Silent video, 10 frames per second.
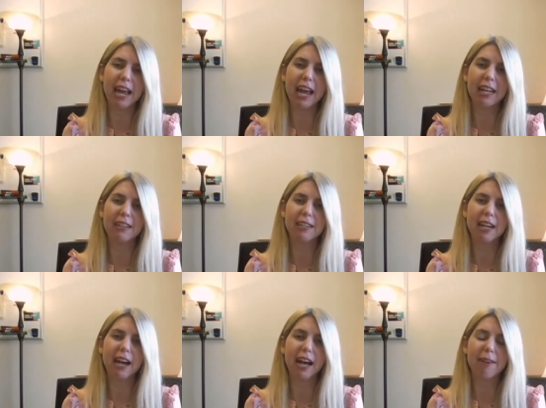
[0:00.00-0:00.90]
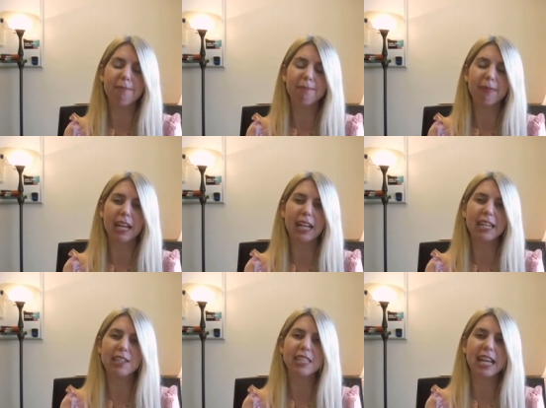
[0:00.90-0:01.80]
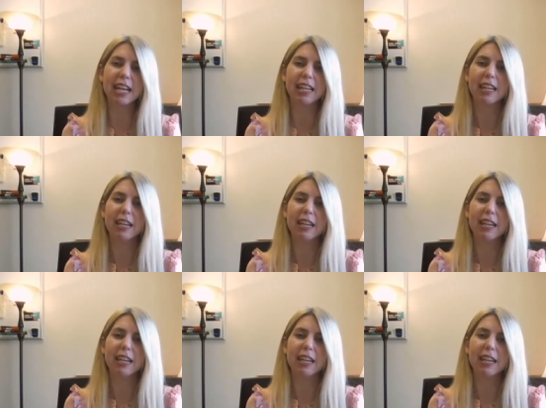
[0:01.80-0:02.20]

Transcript: And um, I, I, just think